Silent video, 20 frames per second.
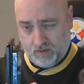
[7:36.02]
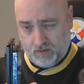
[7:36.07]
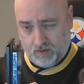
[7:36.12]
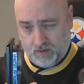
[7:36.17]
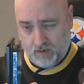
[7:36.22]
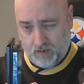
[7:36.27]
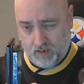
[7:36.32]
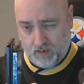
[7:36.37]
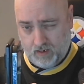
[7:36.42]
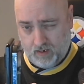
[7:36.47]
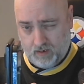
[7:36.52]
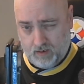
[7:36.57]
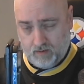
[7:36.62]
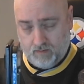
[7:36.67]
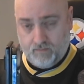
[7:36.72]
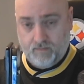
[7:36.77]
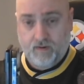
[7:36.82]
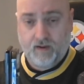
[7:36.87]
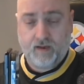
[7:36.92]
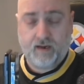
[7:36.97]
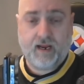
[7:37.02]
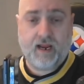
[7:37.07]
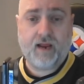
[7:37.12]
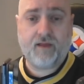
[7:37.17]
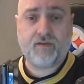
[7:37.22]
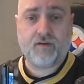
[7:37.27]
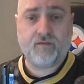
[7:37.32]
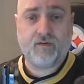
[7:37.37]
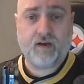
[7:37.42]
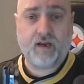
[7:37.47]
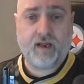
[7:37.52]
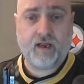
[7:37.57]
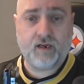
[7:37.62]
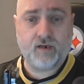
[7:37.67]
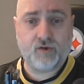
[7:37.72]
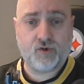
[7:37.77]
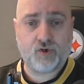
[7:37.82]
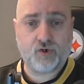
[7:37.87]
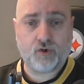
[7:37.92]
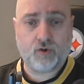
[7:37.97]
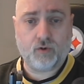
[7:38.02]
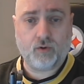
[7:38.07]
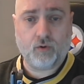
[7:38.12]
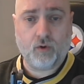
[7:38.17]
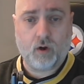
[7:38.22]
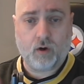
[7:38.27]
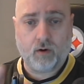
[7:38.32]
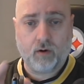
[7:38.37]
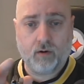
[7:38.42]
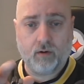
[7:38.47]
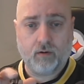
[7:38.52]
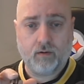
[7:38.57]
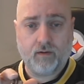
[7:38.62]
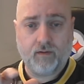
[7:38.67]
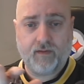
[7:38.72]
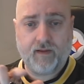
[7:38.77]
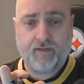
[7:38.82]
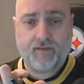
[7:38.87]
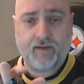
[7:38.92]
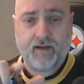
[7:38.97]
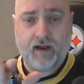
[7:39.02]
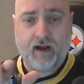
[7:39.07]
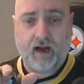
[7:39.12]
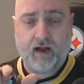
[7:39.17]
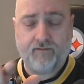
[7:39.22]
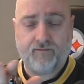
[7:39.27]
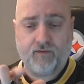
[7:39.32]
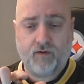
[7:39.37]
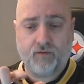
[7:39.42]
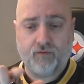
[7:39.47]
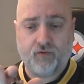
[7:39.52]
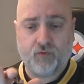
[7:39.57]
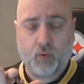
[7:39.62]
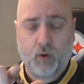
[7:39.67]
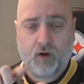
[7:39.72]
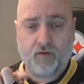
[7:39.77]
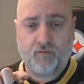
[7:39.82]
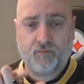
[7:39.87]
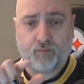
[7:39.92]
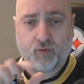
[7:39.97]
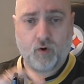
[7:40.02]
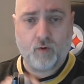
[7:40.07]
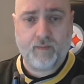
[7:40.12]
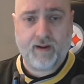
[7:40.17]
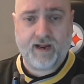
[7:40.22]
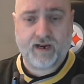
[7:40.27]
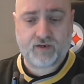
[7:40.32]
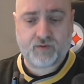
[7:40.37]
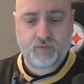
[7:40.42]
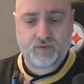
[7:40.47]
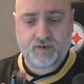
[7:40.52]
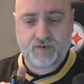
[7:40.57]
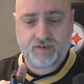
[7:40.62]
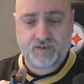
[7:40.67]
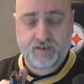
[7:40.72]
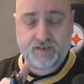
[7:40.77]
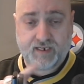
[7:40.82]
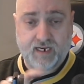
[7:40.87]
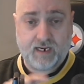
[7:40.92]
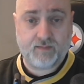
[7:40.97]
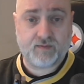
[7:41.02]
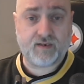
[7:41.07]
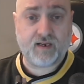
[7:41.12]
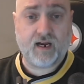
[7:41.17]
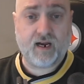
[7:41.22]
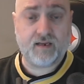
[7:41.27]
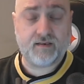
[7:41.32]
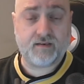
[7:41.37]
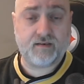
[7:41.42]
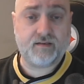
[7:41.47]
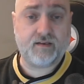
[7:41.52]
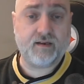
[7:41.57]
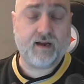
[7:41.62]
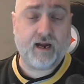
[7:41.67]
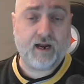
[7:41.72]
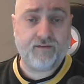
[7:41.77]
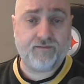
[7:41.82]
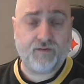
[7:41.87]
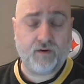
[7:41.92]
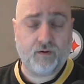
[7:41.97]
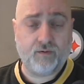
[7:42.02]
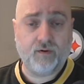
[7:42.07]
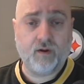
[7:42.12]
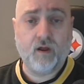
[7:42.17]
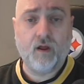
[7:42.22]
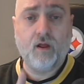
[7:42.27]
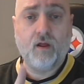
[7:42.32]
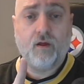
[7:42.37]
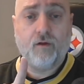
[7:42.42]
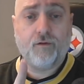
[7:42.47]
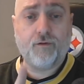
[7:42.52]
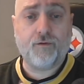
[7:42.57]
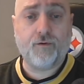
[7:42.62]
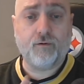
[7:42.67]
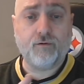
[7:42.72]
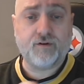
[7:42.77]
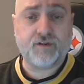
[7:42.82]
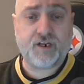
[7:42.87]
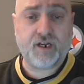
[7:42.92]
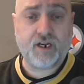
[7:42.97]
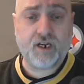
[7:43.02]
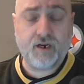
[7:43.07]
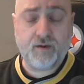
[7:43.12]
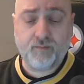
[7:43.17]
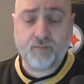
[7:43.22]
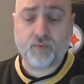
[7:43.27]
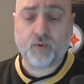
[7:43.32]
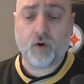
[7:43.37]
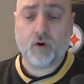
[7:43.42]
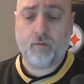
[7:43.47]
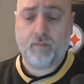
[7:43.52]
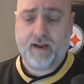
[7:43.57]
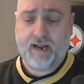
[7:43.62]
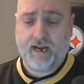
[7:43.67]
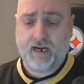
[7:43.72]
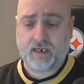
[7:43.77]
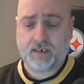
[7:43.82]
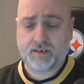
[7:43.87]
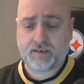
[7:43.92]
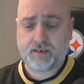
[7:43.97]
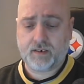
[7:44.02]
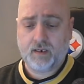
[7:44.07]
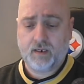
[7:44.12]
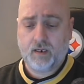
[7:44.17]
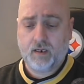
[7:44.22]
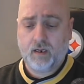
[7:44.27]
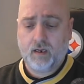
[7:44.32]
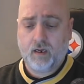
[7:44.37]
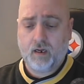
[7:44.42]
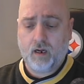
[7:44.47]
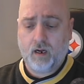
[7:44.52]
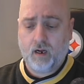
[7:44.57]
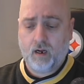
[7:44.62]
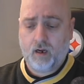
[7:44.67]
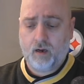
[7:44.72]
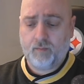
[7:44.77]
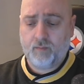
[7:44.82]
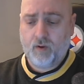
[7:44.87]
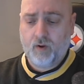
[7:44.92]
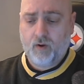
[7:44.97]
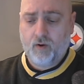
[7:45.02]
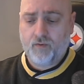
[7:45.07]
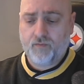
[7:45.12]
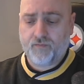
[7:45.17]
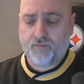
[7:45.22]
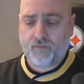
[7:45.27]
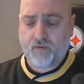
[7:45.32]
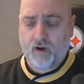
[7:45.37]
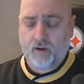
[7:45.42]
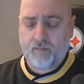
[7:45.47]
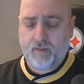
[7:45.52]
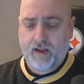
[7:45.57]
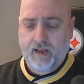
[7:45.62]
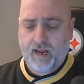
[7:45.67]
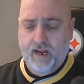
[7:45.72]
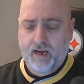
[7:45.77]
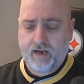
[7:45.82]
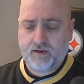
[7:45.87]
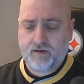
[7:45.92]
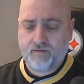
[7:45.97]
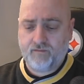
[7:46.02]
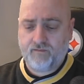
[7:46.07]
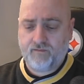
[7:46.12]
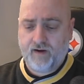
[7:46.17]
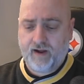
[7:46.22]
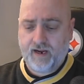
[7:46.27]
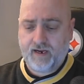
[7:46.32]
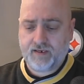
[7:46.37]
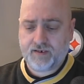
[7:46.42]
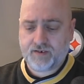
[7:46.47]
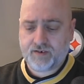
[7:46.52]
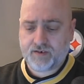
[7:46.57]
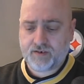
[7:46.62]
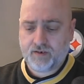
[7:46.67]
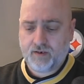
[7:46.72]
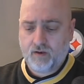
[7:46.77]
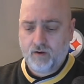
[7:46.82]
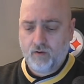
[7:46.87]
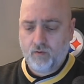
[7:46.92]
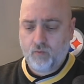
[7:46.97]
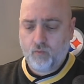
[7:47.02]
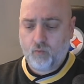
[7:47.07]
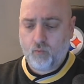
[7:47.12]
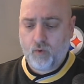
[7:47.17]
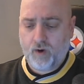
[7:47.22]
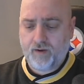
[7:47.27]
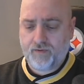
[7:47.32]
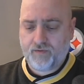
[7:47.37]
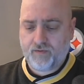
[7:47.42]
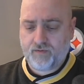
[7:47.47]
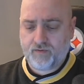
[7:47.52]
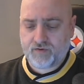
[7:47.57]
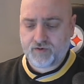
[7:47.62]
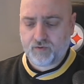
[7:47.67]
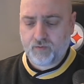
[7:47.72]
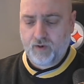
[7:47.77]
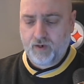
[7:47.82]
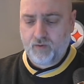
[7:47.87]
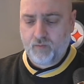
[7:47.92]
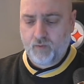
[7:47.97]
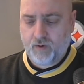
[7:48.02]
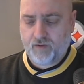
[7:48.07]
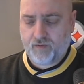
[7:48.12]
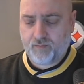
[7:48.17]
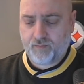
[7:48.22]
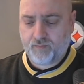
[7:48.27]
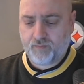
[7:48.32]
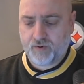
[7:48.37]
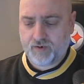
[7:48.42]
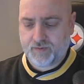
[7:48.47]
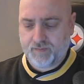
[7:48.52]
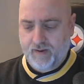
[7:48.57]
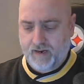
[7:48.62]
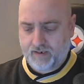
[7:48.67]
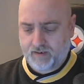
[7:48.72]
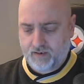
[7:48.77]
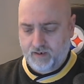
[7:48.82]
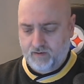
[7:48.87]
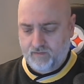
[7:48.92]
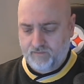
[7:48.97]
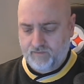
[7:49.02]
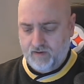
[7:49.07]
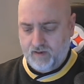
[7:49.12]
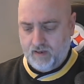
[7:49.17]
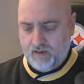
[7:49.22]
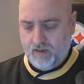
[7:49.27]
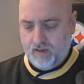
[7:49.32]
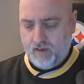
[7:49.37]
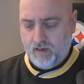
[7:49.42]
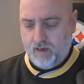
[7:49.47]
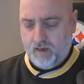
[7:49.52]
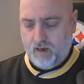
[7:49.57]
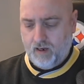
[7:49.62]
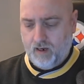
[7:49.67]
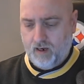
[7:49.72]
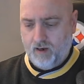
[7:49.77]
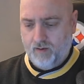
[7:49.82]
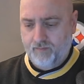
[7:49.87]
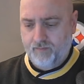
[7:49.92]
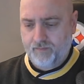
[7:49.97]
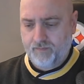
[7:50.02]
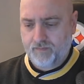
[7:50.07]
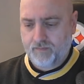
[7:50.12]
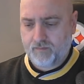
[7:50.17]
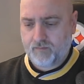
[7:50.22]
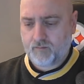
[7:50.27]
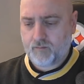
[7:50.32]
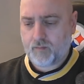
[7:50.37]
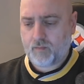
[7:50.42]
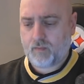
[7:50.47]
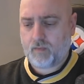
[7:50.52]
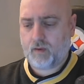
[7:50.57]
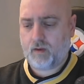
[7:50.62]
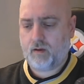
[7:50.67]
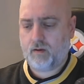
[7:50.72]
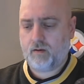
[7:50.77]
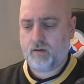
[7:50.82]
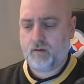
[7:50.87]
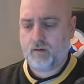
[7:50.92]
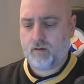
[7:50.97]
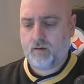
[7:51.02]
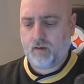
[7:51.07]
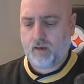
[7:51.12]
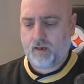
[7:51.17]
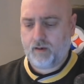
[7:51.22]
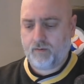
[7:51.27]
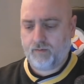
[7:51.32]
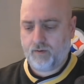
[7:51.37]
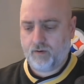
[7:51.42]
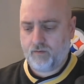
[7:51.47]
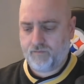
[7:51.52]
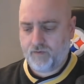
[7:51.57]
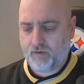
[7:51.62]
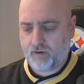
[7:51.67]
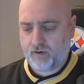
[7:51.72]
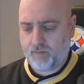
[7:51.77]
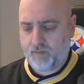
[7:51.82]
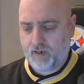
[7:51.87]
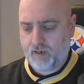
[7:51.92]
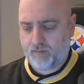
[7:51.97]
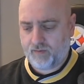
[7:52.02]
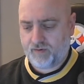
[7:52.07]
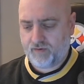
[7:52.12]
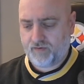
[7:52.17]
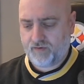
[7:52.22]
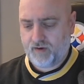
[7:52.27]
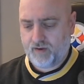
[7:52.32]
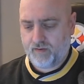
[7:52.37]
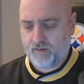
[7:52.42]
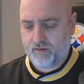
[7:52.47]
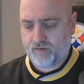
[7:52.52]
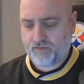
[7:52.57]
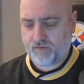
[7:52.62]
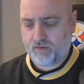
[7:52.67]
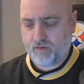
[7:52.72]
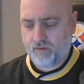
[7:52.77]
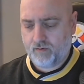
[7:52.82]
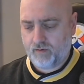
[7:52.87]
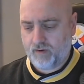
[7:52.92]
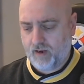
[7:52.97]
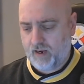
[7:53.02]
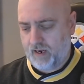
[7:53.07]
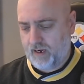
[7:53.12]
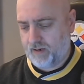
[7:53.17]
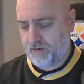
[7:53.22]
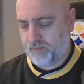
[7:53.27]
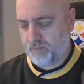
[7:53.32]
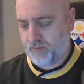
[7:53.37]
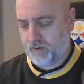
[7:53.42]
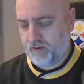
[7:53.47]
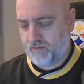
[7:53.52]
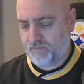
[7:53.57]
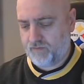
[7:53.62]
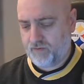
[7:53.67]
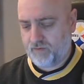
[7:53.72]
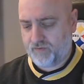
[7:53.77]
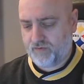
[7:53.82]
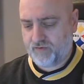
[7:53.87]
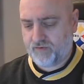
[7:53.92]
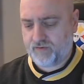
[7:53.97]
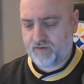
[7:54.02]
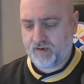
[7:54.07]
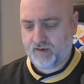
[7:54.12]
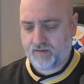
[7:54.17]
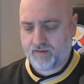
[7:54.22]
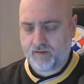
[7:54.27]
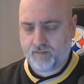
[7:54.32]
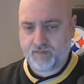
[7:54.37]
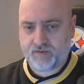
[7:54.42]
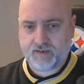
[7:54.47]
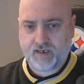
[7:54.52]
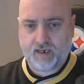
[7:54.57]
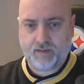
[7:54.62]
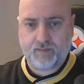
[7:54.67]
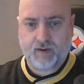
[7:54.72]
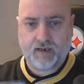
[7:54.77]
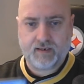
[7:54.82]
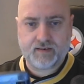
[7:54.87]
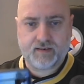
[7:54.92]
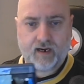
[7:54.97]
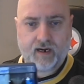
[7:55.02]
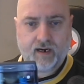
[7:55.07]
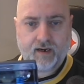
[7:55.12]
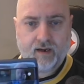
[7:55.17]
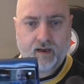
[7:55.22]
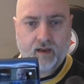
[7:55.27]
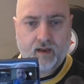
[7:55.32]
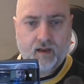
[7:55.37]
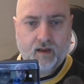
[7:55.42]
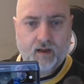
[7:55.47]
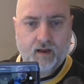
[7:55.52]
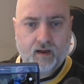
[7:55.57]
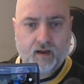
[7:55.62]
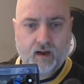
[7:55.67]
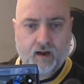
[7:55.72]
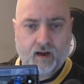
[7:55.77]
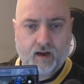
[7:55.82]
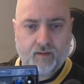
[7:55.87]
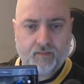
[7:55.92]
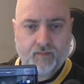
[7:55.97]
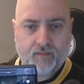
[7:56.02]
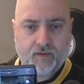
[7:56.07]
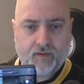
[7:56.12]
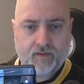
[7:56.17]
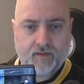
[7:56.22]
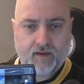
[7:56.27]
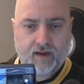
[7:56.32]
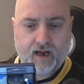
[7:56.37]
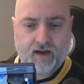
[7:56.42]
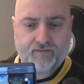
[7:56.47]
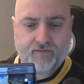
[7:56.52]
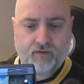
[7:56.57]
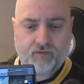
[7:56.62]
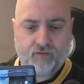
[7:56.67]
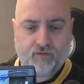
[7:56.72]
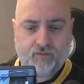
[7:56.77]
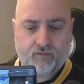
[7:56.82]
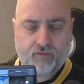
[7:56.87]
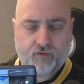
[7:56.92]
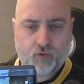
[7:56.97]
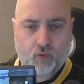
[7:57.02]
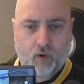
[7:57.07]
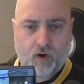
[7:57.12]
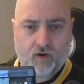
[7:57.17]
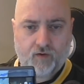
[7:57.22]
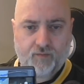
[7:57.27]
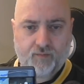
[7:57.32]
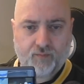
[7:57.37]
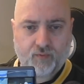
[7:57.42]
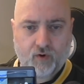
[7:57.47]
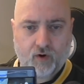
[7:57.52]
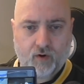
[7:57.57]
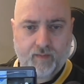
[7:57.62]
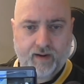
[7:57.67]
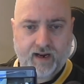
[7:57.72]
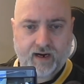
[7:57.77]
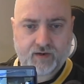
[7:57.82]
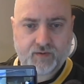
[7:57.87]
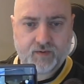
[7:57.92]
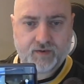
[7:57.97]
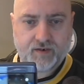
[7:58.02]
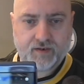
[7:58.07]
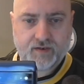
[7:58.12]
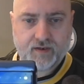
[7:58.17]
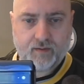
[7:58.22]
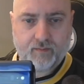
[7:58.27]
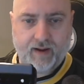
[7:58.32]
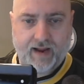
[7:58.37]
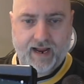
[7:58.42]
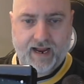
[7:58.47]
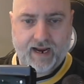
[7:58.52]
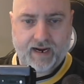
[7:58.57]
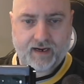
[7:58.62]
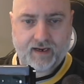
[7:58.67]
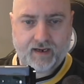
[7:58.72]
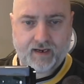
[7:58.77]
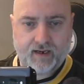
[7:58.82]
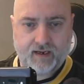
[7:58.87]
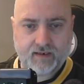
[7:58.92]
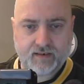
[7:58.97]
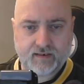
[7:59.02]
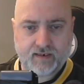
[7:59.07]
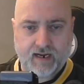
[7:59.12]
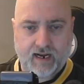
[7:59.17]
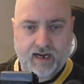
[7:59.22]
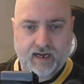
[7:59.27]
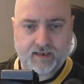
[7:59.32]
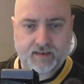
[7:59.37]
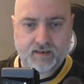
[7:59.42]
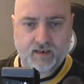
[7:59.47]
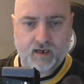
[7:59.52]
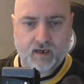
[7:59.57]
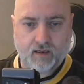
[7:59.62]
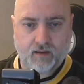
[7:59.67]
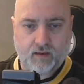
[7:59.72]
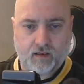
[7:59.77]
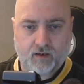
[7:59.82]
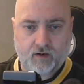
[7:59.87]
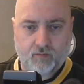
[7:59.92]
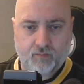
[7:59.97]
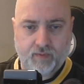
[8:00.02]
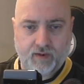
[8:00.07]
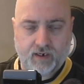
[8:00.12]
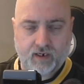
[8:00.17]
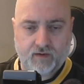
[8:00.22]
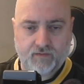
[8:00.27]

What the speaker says: an eighth of an inch longer than the iPhone 12 Pro Max, which is the same size as the iPhone 13 Pro Max. From a device with screen width perspective, I don't know if you're going to be able to see this or not, but if you stick them side by side, the iPhone 12 Pro Max, which is in the back, is got a little bit of